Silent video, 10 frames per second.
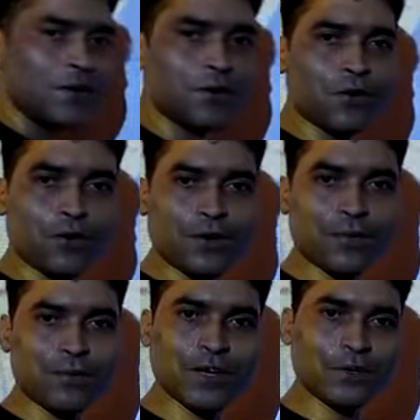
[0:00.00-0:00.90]
Don't worry,
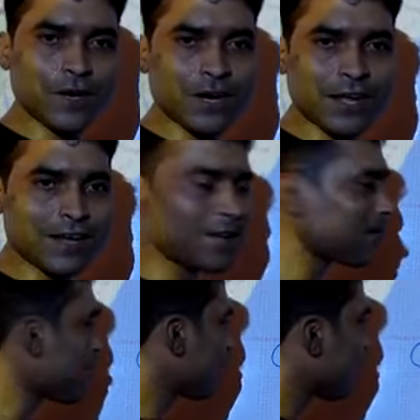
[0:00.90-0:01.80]
Victoria Lake.
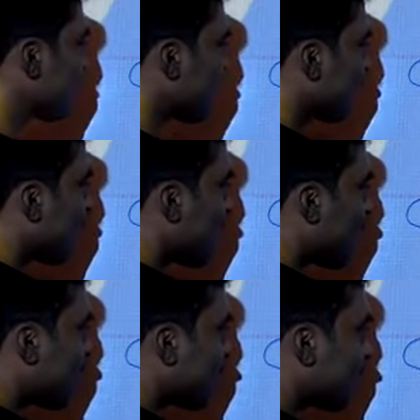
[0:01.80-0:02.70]

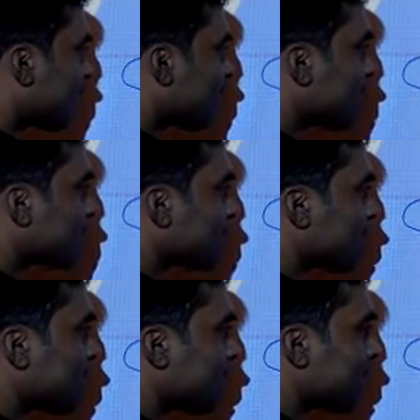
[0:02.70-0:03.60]
And here is
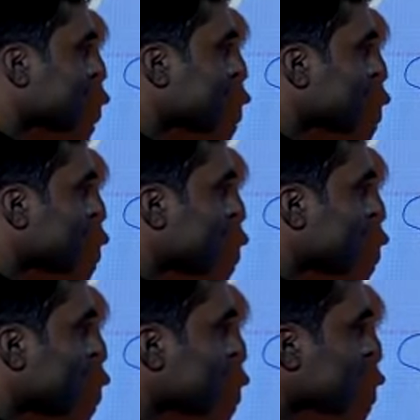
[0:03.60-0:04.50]
one lake
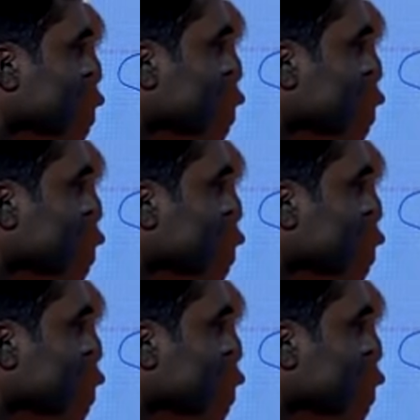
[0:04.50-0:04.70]
called